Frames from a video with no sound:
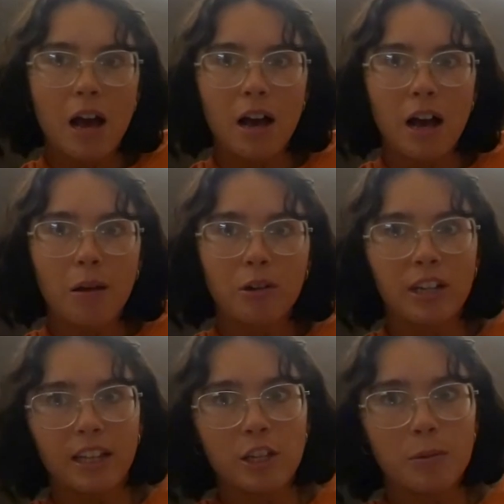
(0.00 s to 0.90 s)
I'm gonna
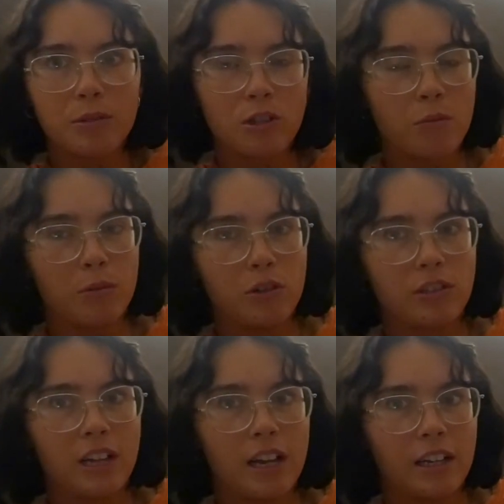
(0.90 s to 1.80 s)
get the open top
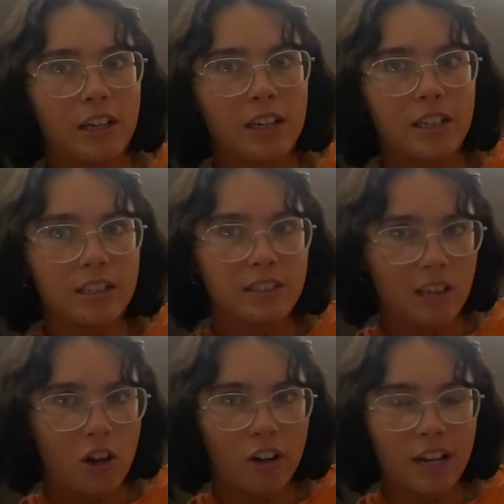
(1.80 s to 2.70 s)
bus and sit
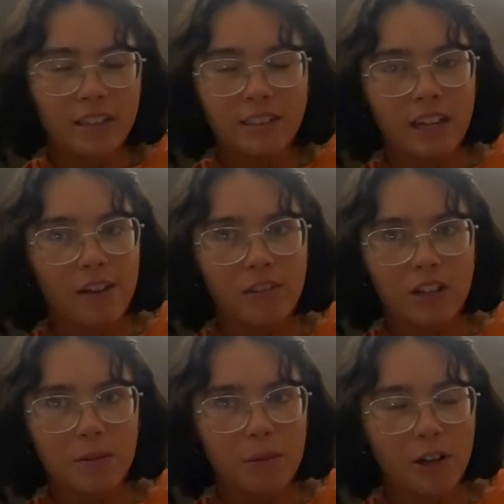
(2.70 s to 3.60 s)
on it, see
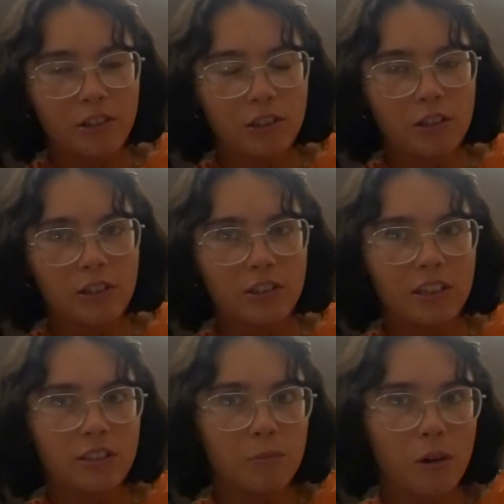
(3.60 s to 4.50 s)
everything in Barcelona, so
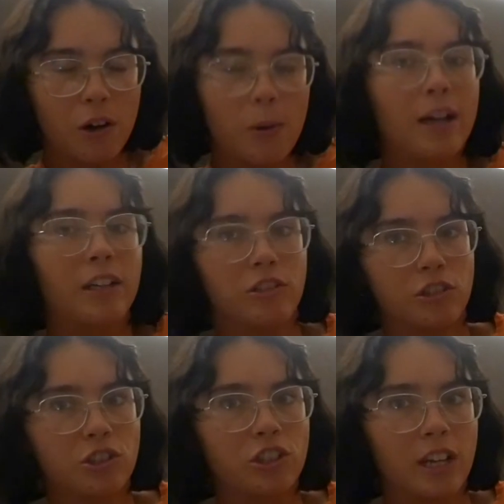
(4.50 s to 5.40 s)
then tomorrow I can
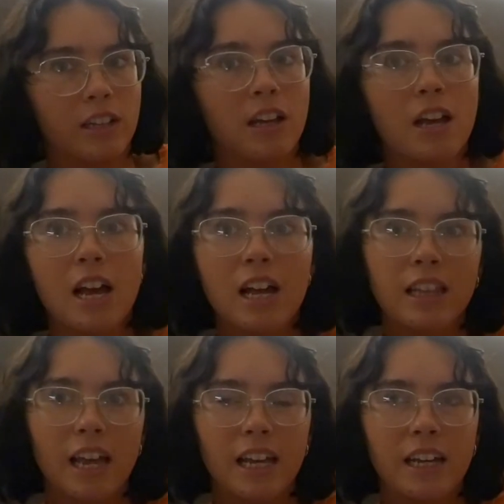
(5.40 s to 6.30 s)
just chill.
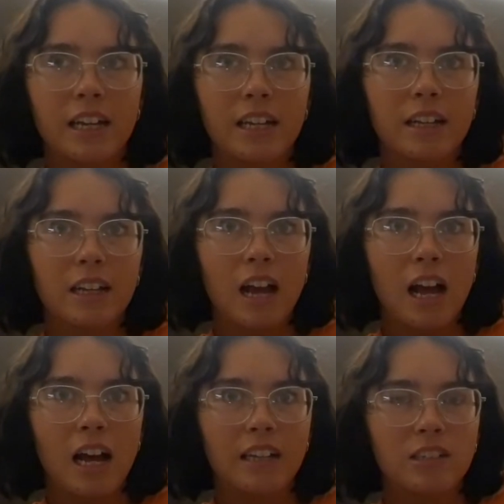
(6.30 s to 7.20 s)
Like,
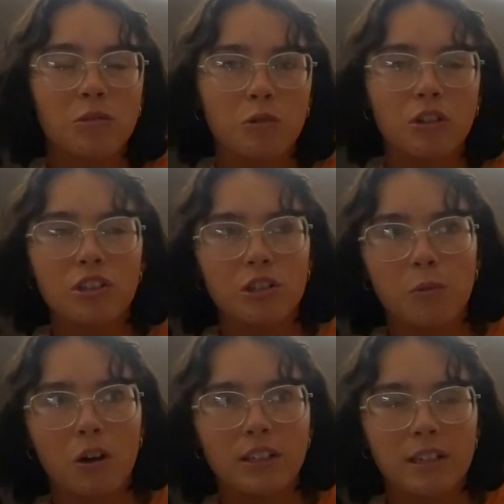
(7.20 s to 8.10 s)
I didn't want to do
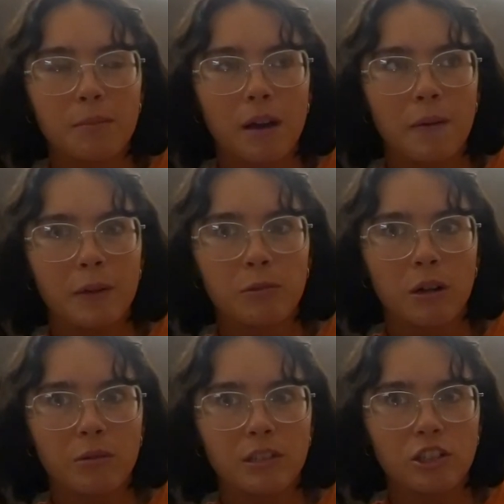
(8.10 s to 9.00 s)
what I did in Paris when
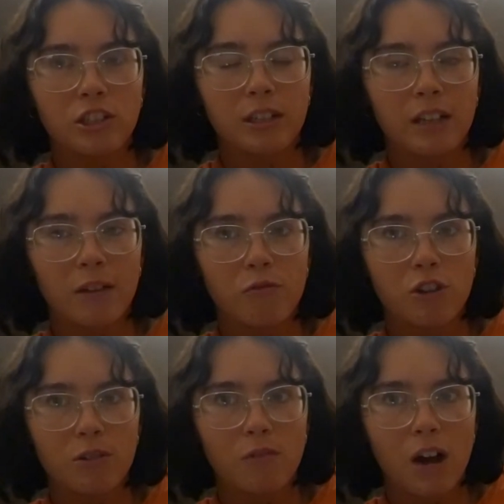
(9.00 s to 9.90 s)
I was literally like
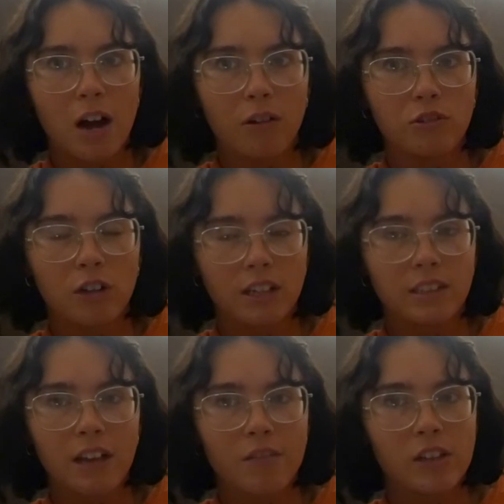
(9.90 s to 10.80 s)
running around, trying to
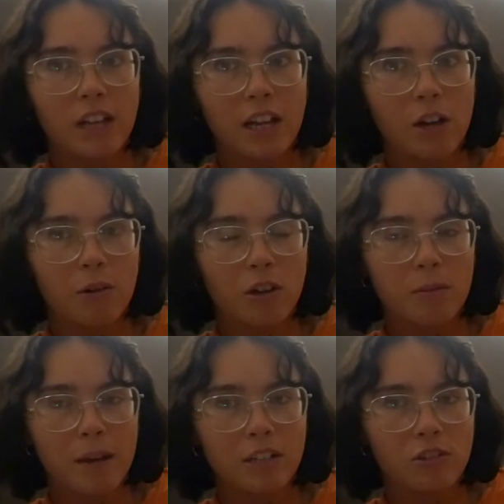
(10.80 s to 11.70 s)
see everything, going on
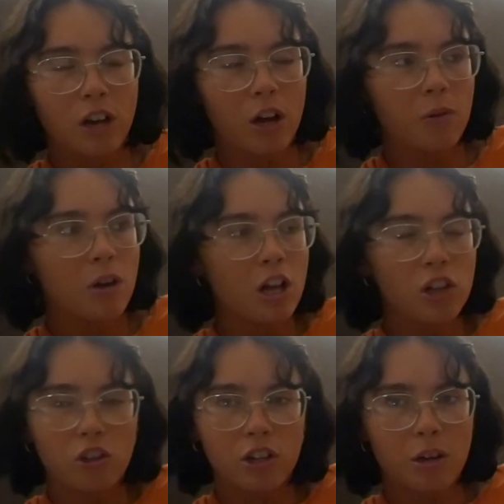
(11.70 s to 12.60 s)
the metro,
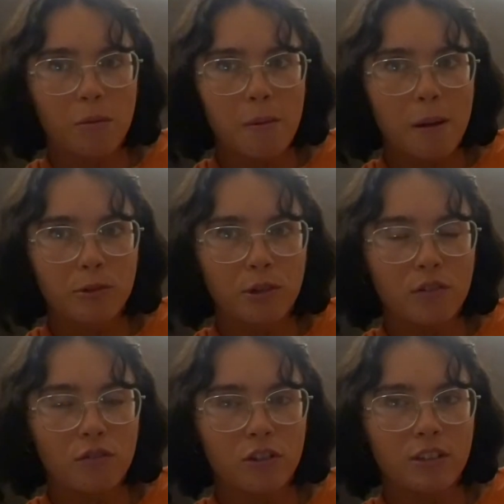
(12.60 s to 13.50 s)
looking on my maps
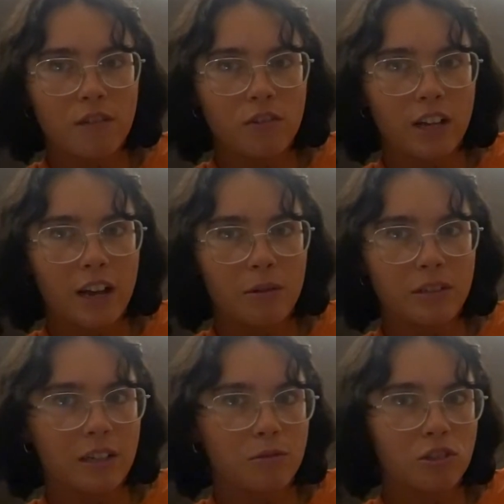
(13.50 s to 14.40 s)
24/7, like I was
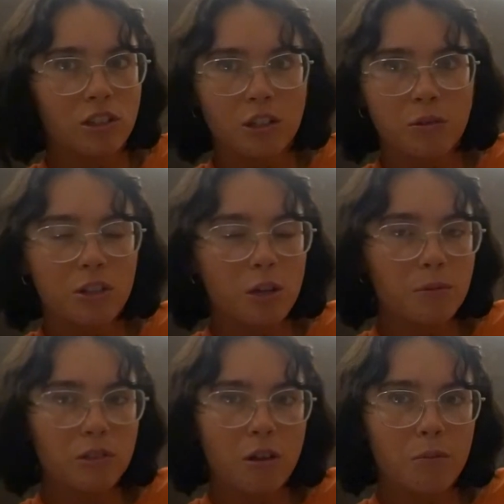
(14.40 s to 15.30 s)
like, I'm just gonna go on the open
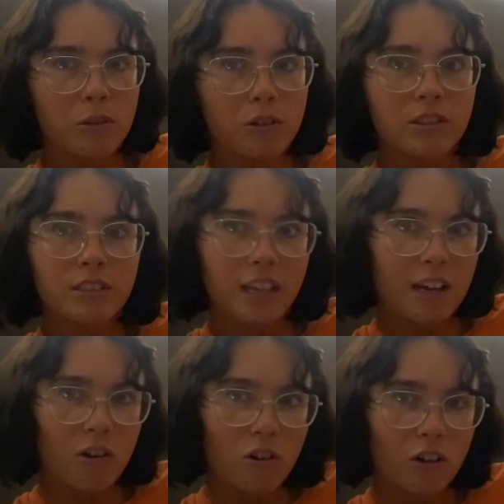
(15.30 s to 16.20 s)
top bus, see it
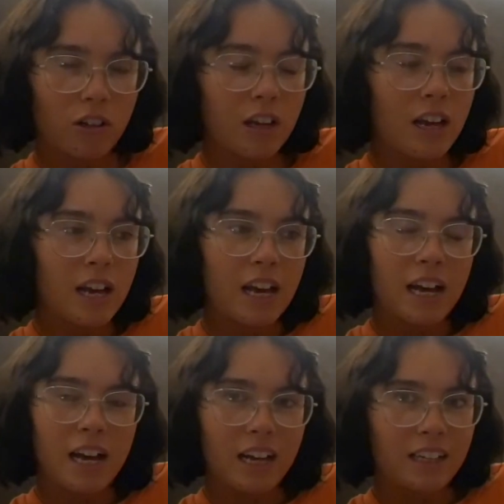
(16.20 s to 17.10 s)
all,
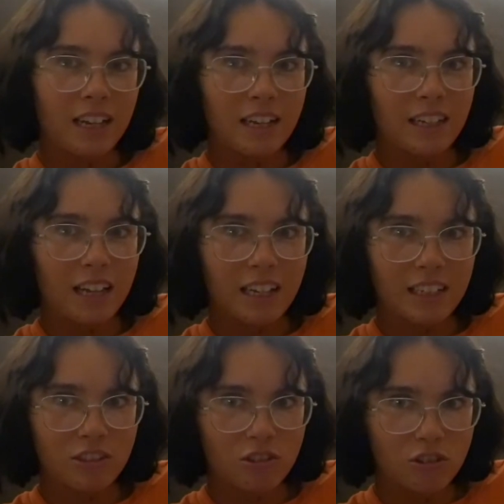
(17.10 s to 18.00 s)
and then like
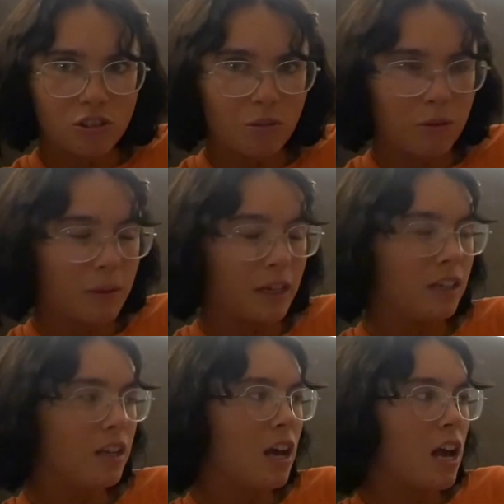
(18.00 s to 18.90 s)
it's done, do you know what I mean?
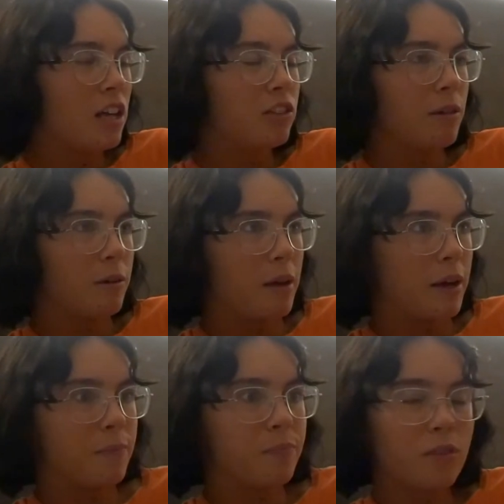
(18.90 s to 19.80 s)
So
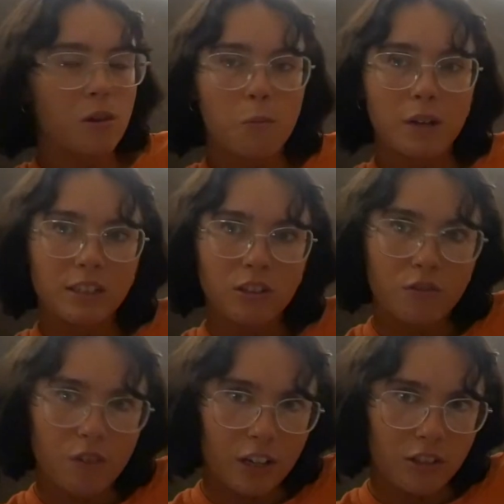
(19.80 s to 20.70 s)
anyway, went to the
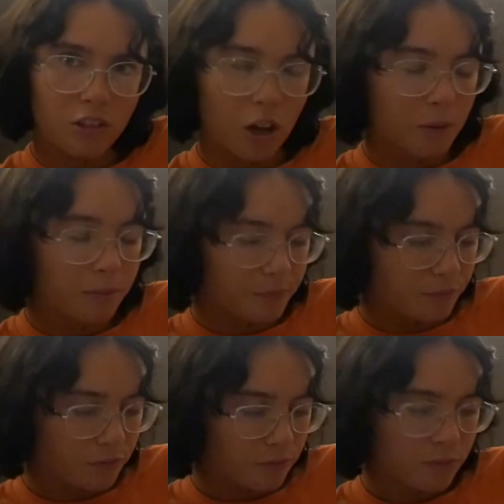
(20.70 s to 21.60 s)
first stop.
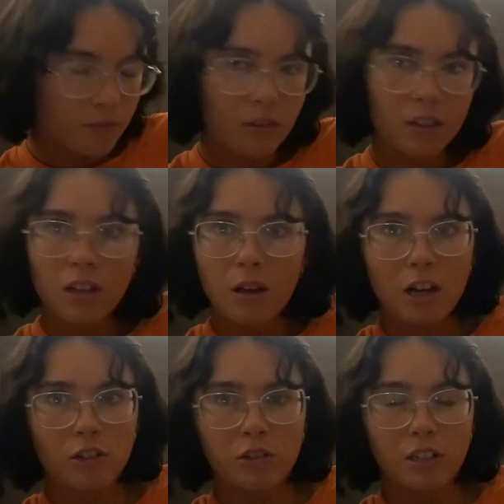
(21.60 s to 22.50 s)

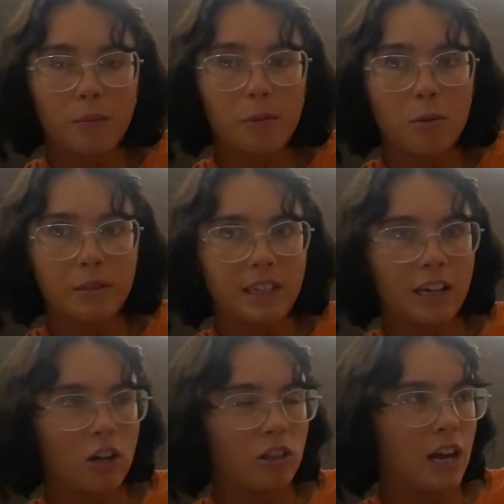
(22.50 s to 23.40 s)
I'd already bought my ticket
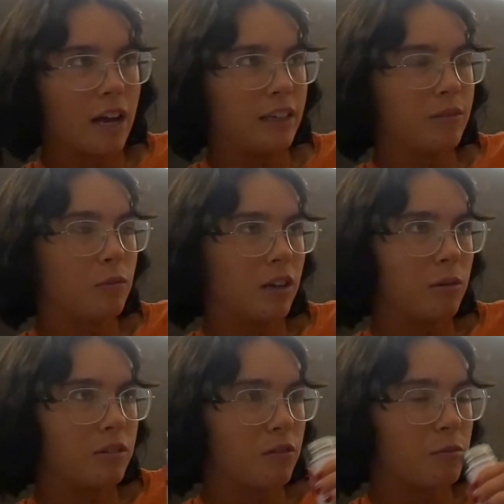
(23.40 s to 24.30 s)
online when I
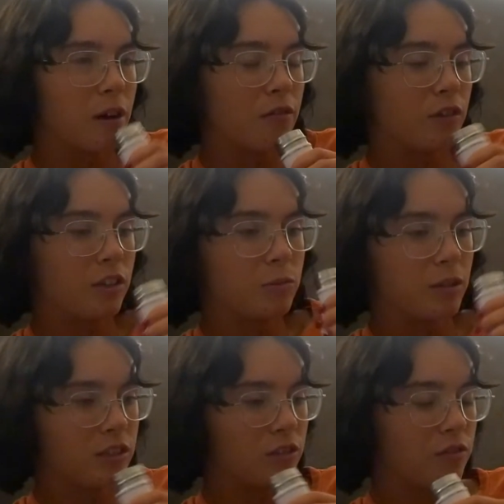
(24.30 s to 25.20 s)
was having breakfast, went to the